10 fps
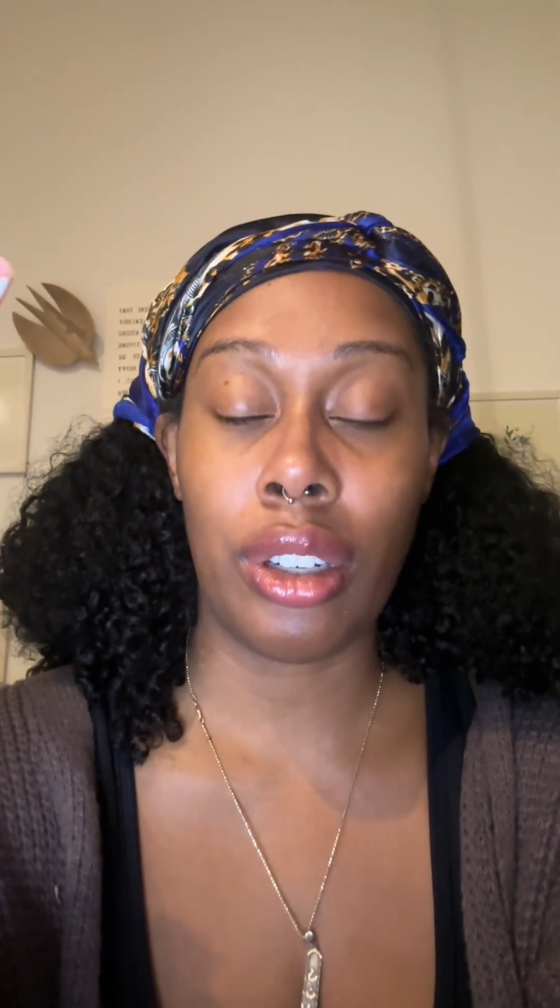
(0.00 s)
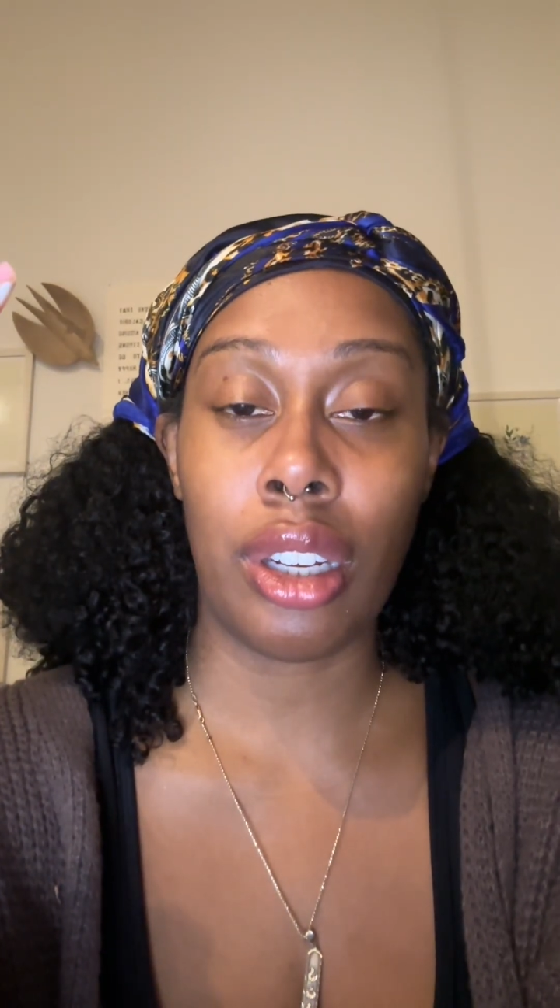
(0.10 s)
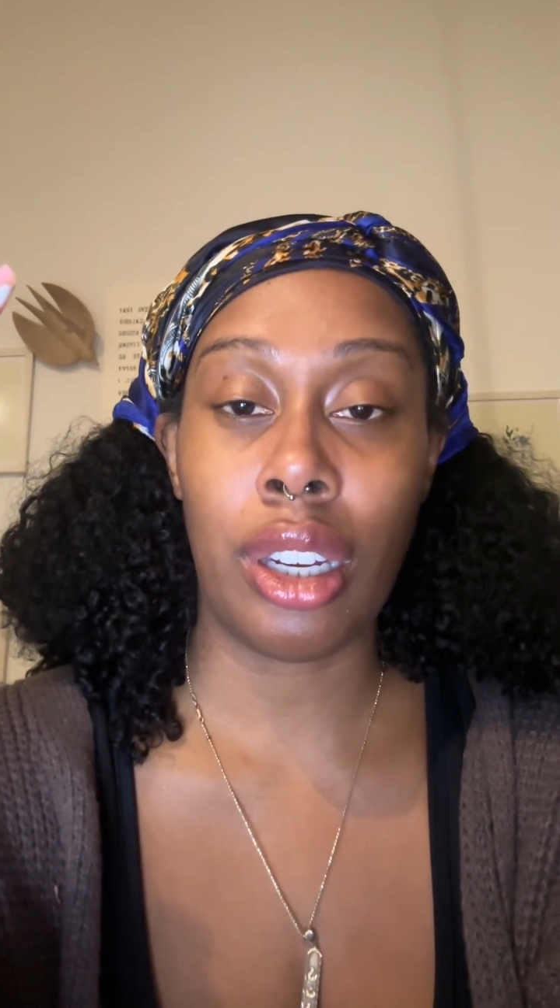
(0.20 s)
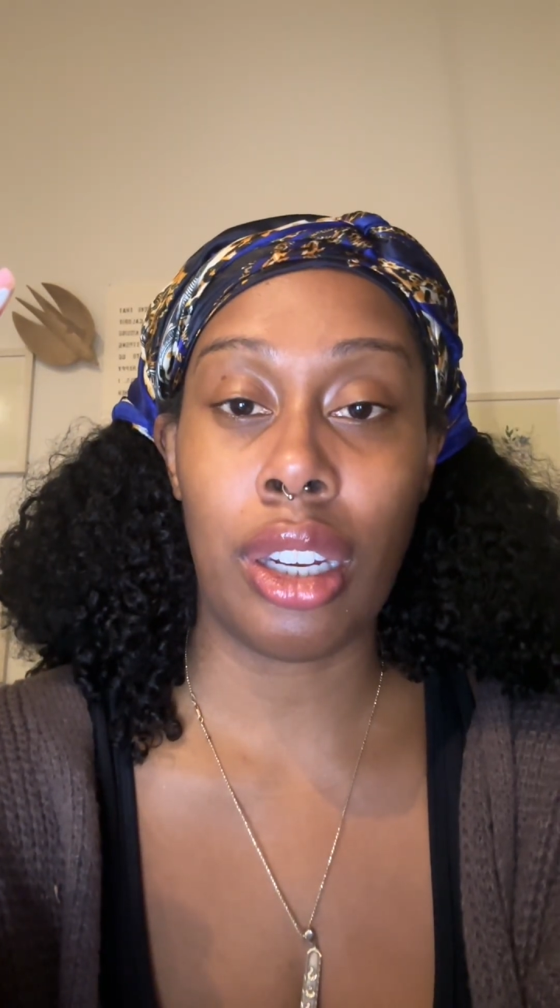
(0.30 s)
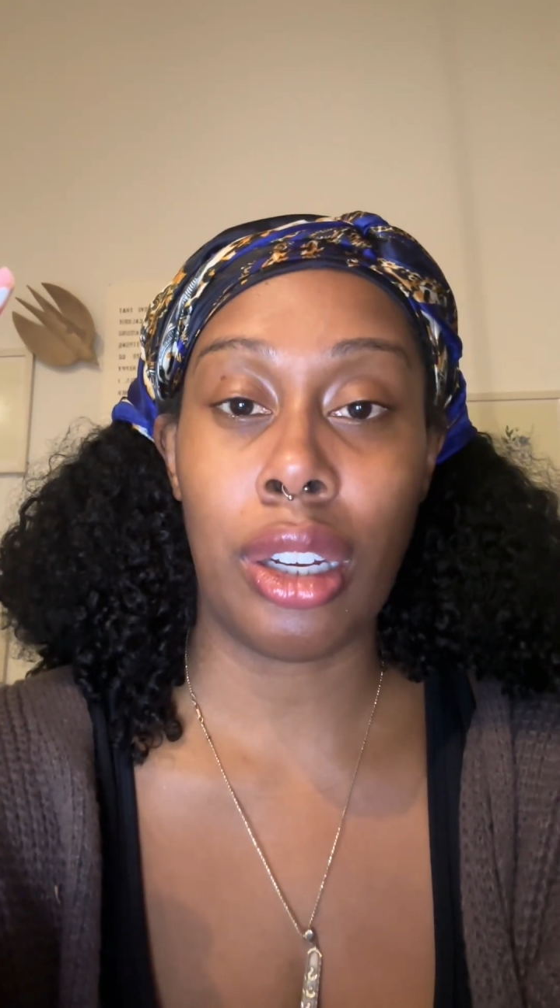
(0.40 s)

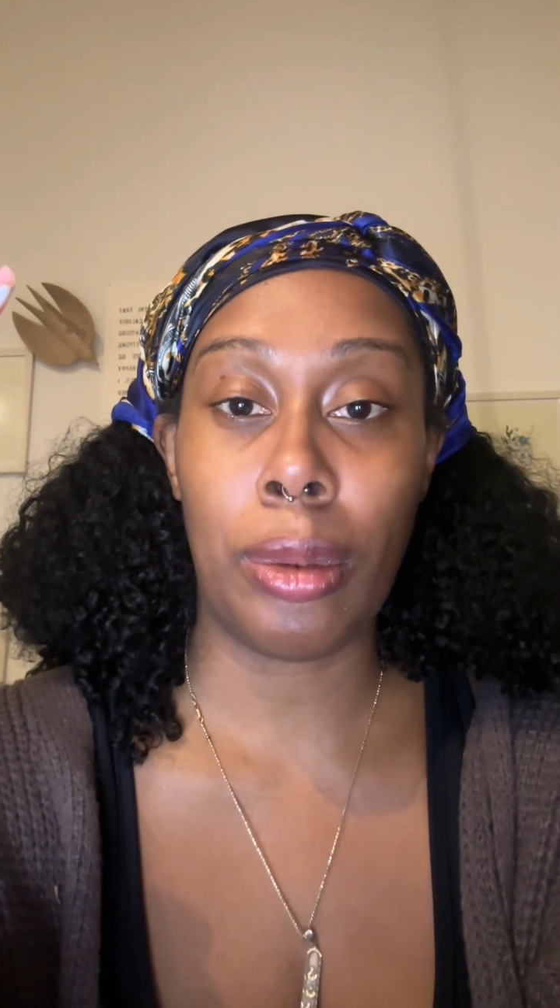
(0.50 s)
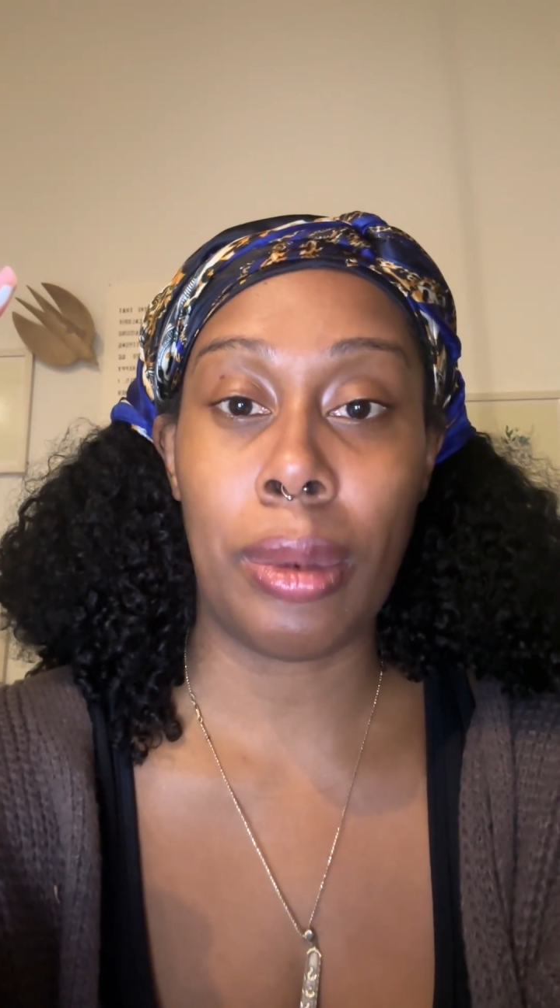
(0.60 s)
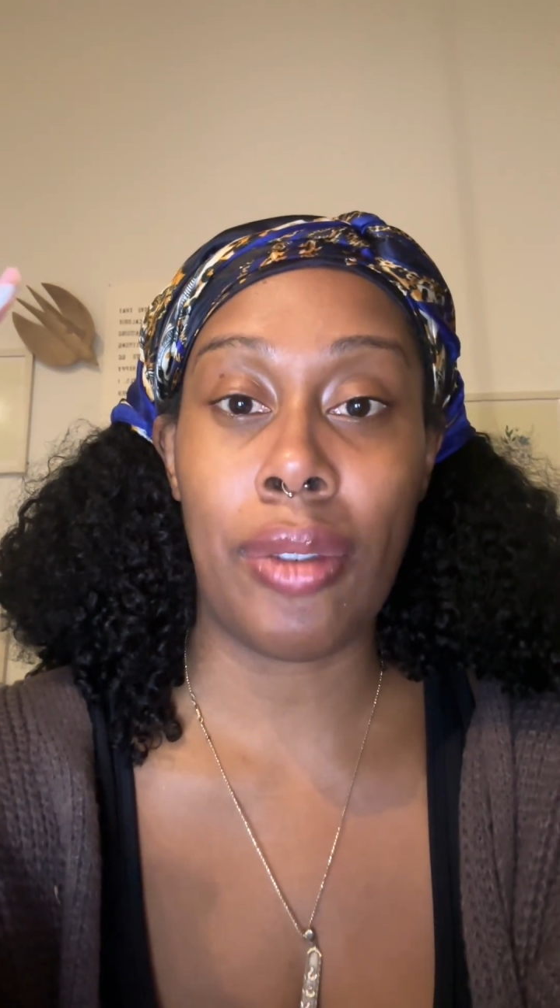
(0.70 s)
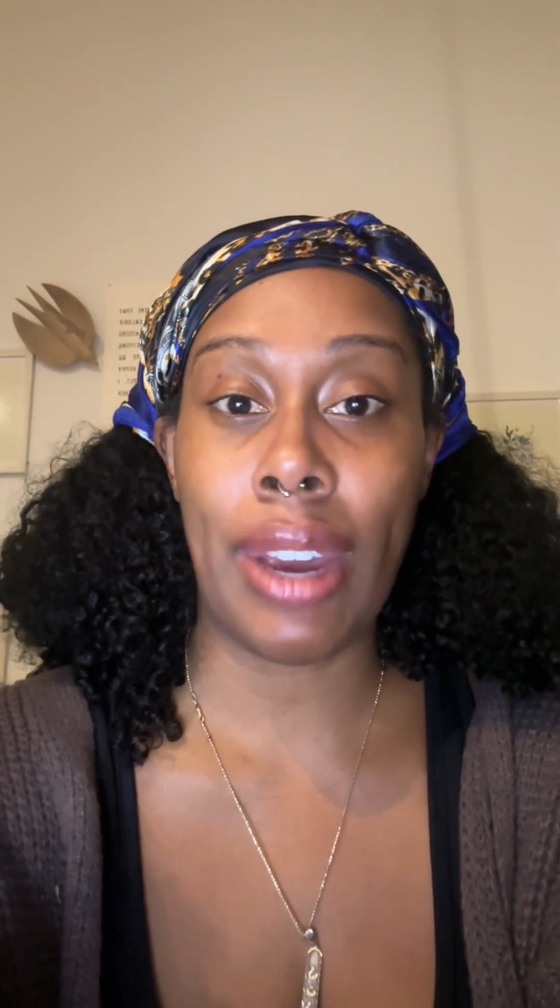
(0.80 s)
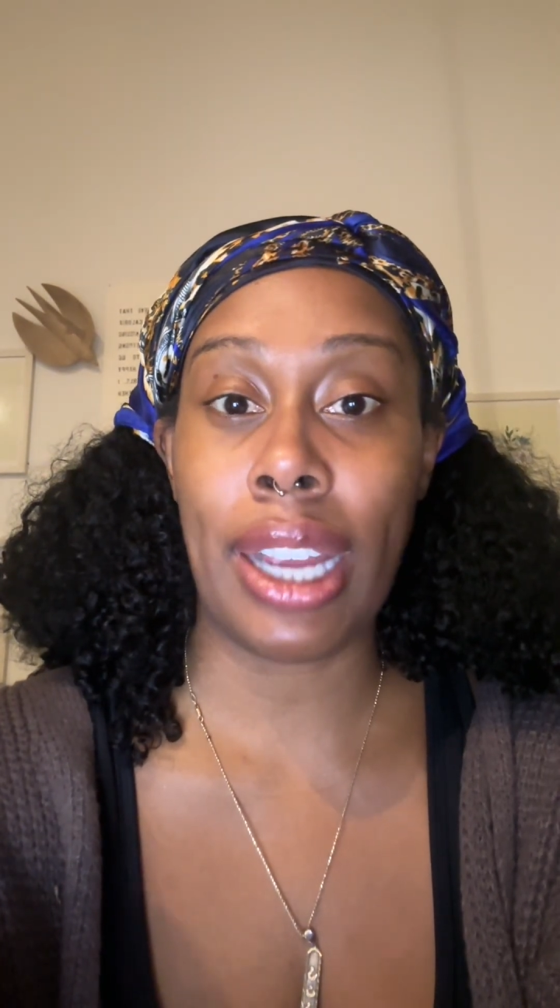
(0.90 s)

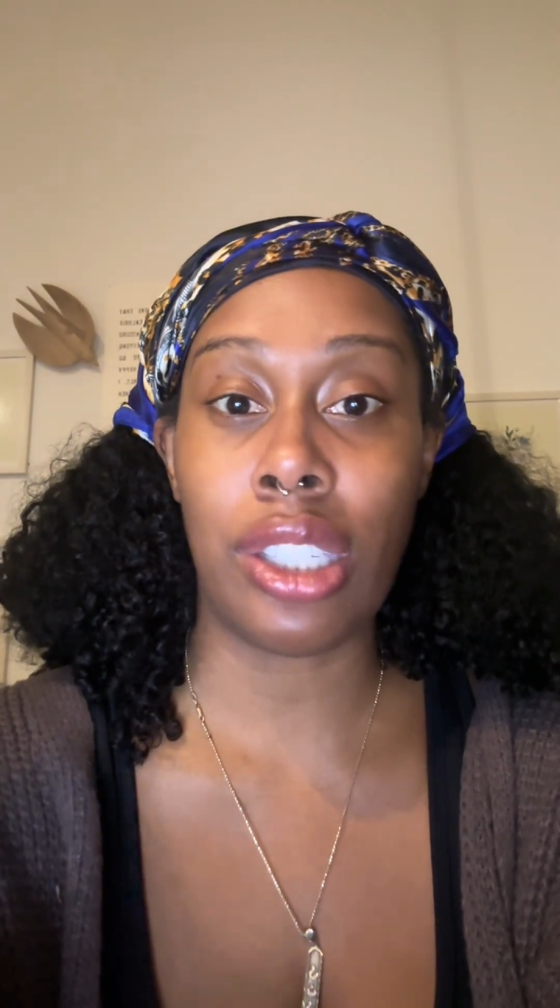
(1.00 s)
invite.